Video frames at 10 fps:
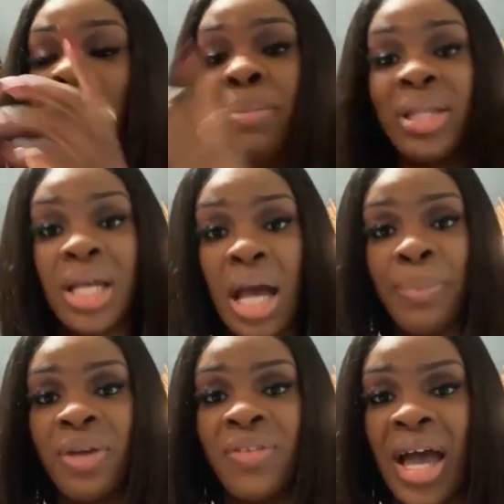I make the
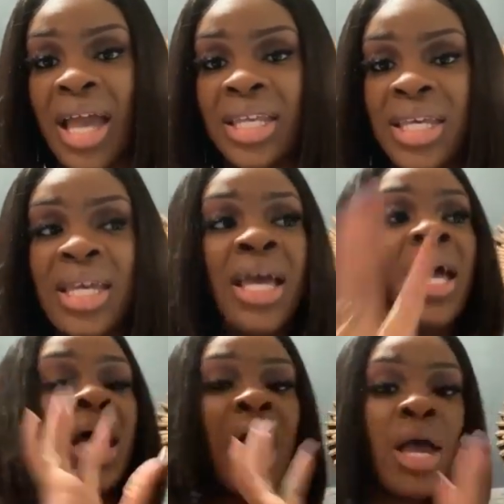copy of the ID.
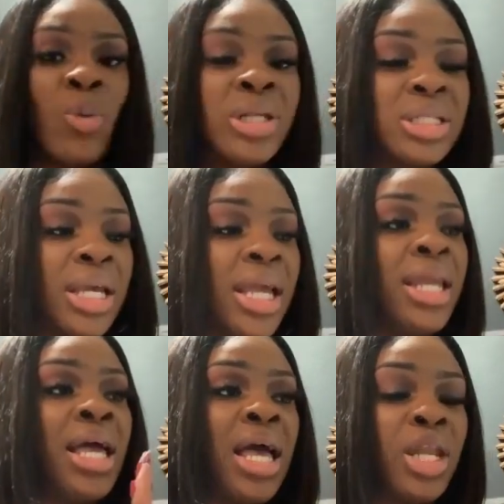I went
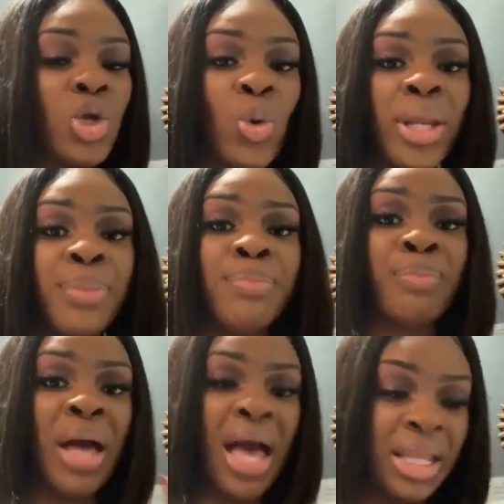ahead and go ahead and
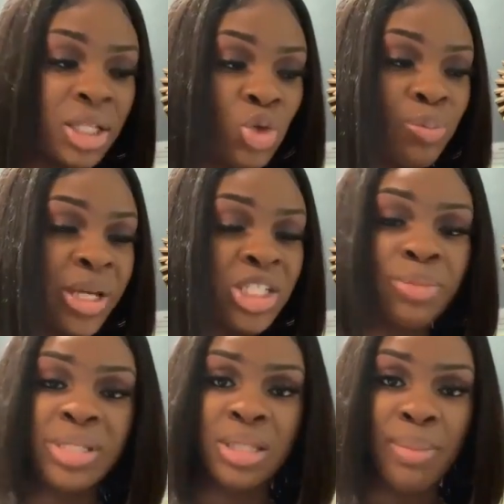Add the new
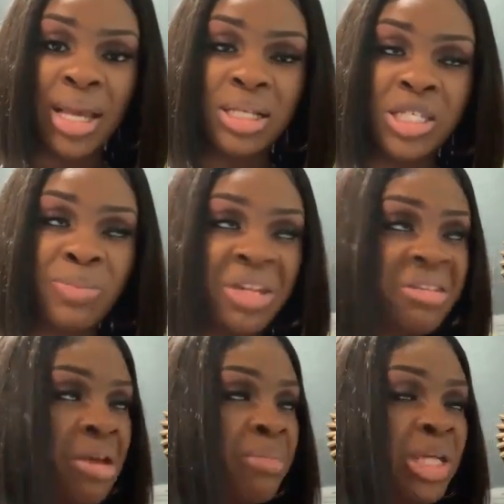patient, Mr. Michael Spitt.
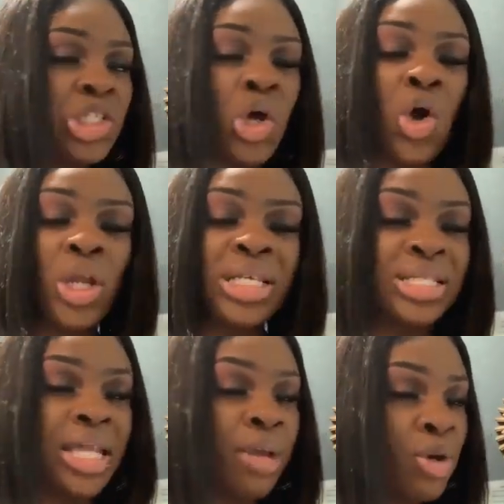Make sure all
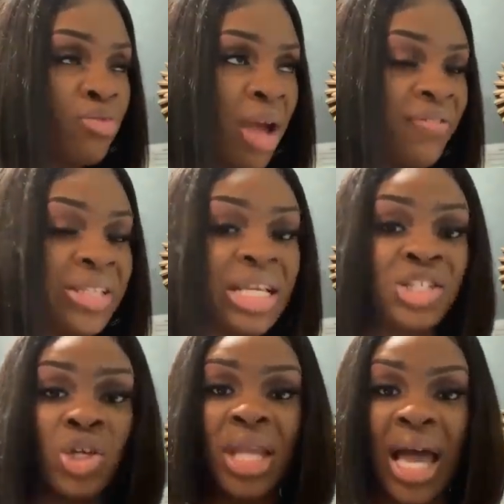his demographics
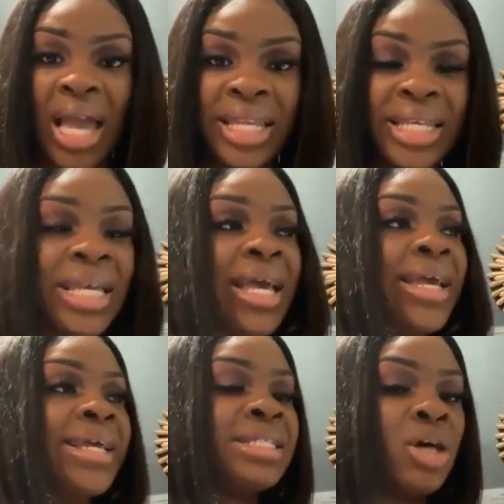that's on the ID
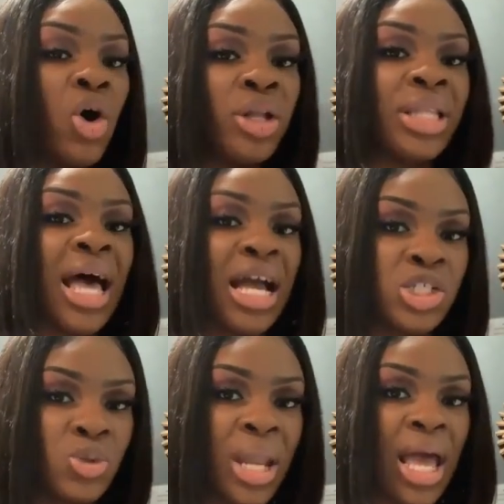is on the
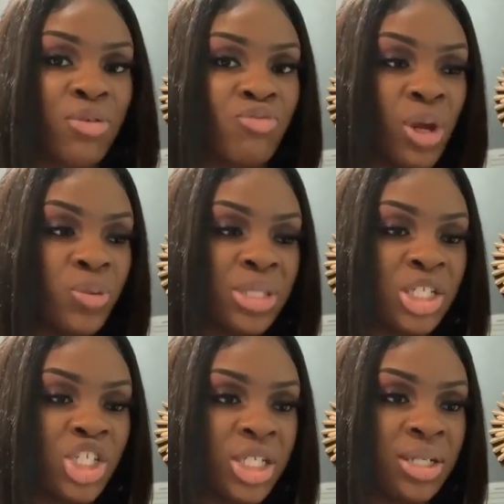actual
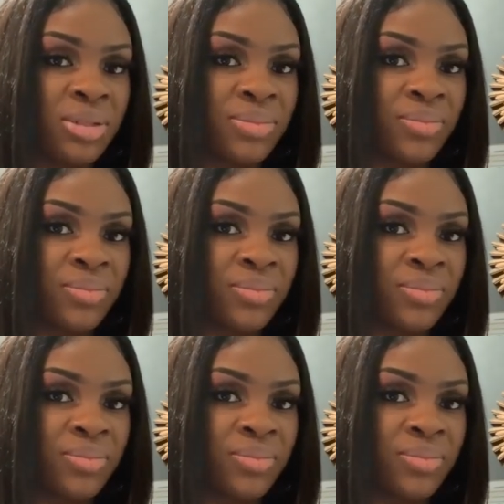requisition.